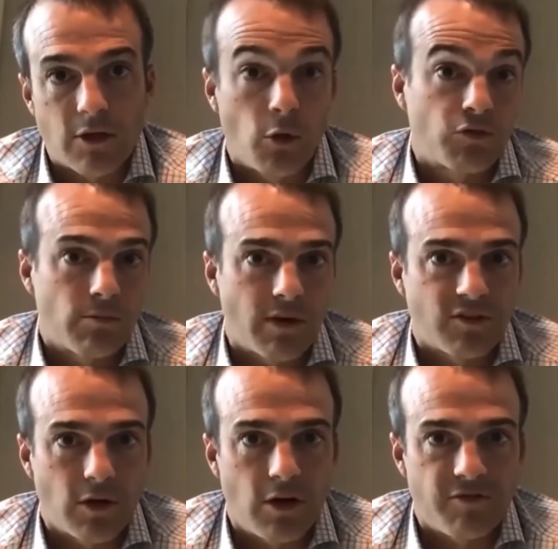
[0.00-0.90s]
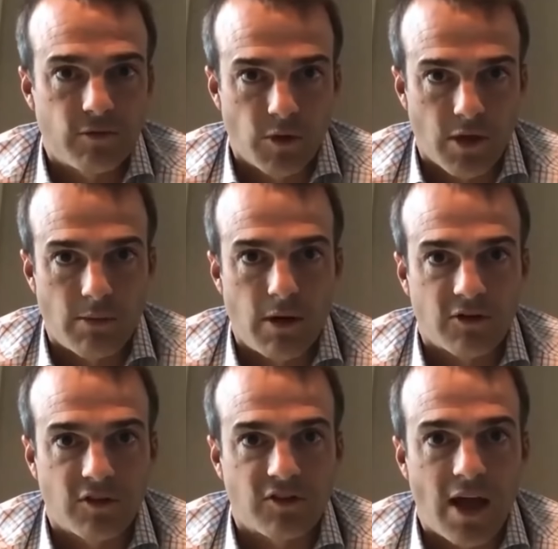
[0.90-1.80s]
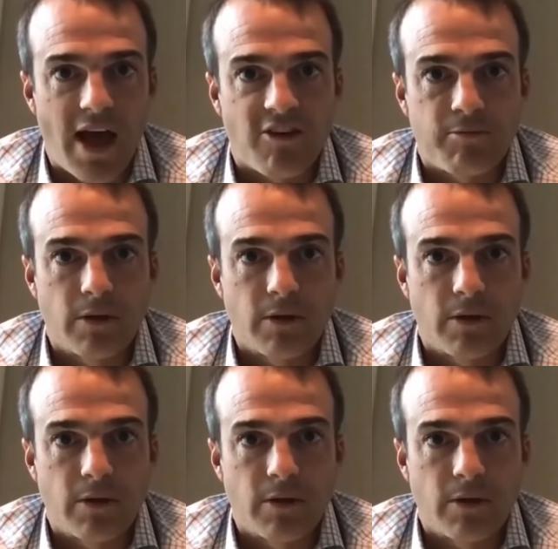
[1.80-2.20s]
and coached on myself with amongst the staff.